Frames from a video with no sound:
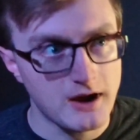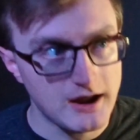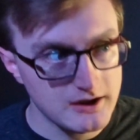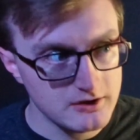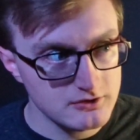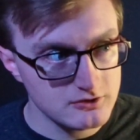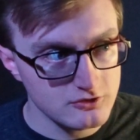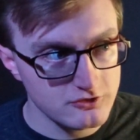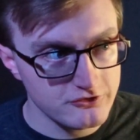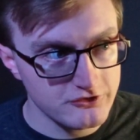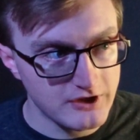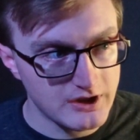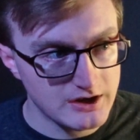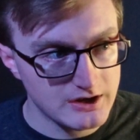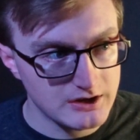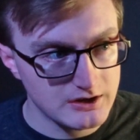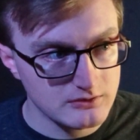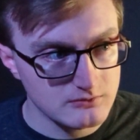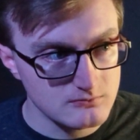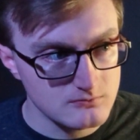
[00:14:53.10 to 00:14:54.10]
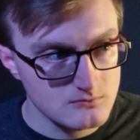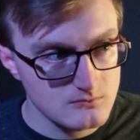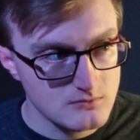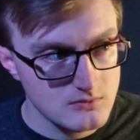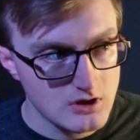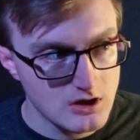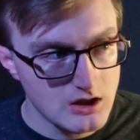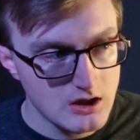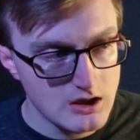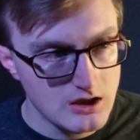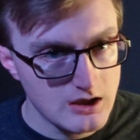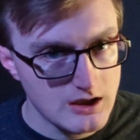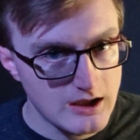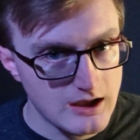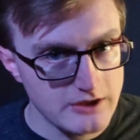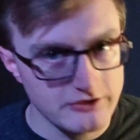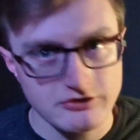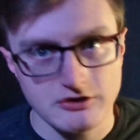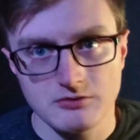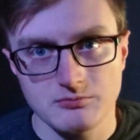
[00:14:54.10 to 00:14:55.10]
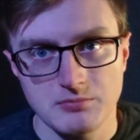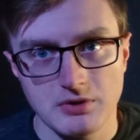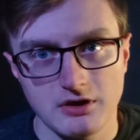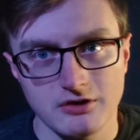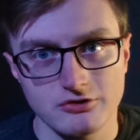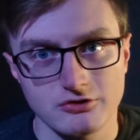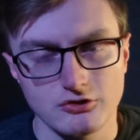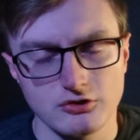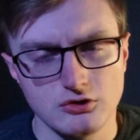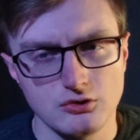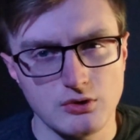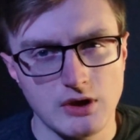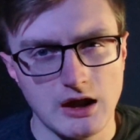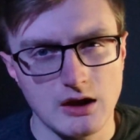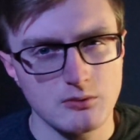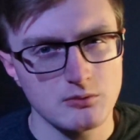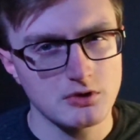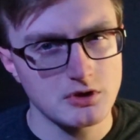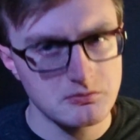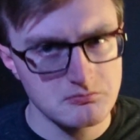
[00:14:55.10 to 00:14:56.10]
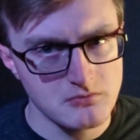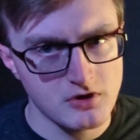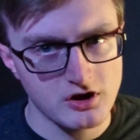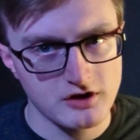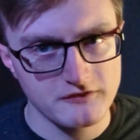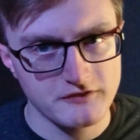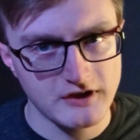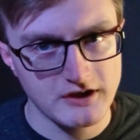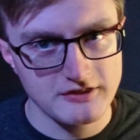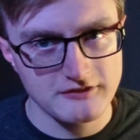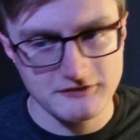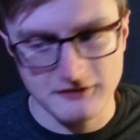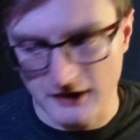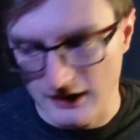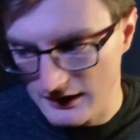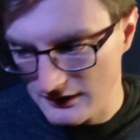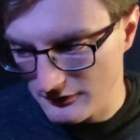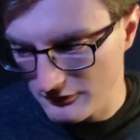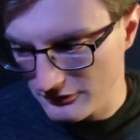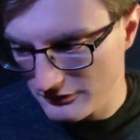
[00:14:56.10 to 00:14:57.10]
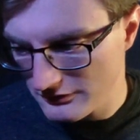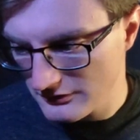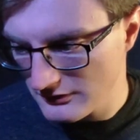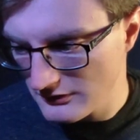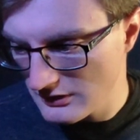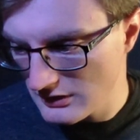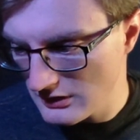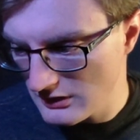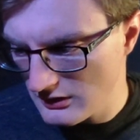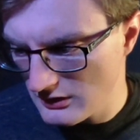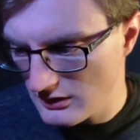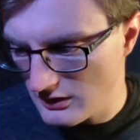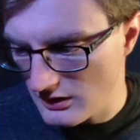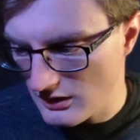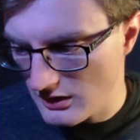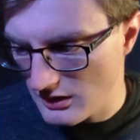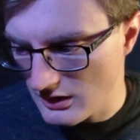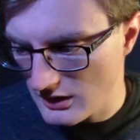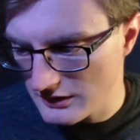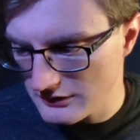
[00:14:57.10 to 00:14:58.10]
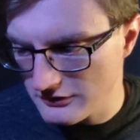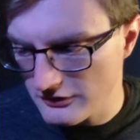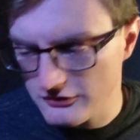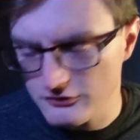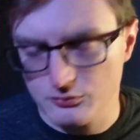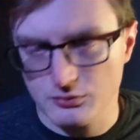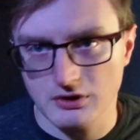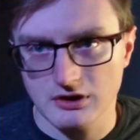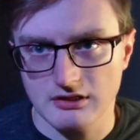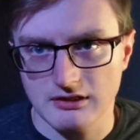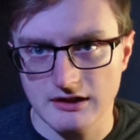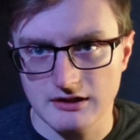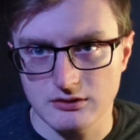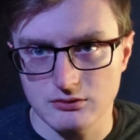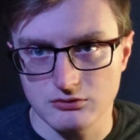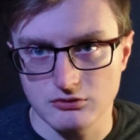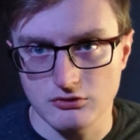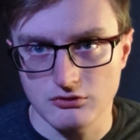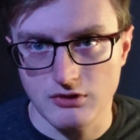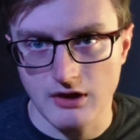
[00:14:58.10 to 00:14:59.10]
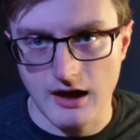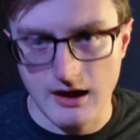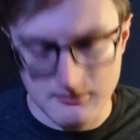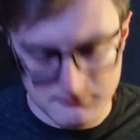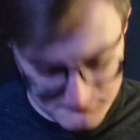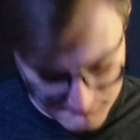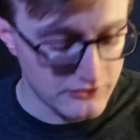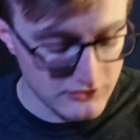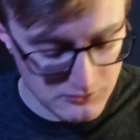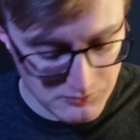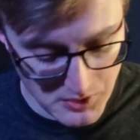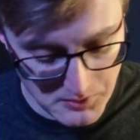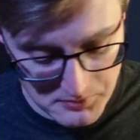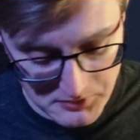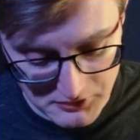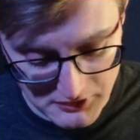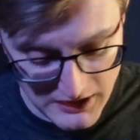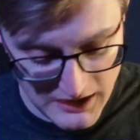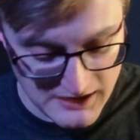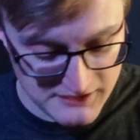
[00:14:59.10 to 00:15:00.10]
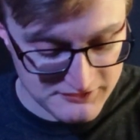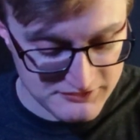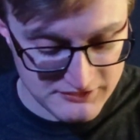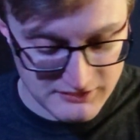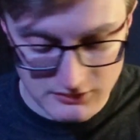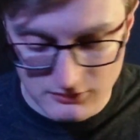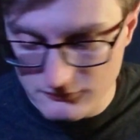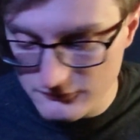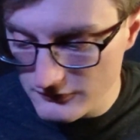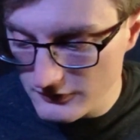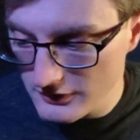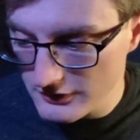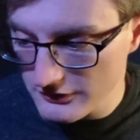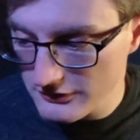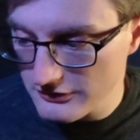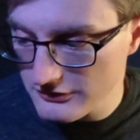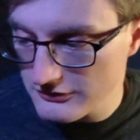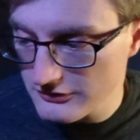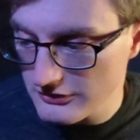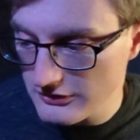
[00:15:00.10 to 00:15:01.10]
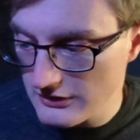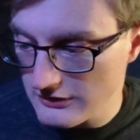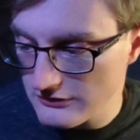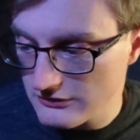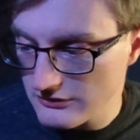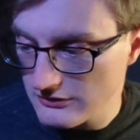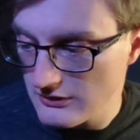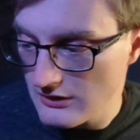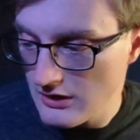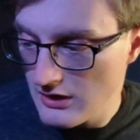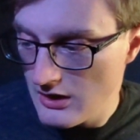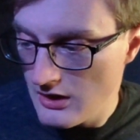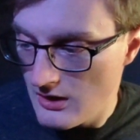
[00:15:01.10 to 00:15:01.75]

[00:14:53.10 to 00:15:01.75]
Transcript: my understanding, SN Pixel you can't really modify the files. It doesn't really let you do that. I think you might be able to add sound fonts to this,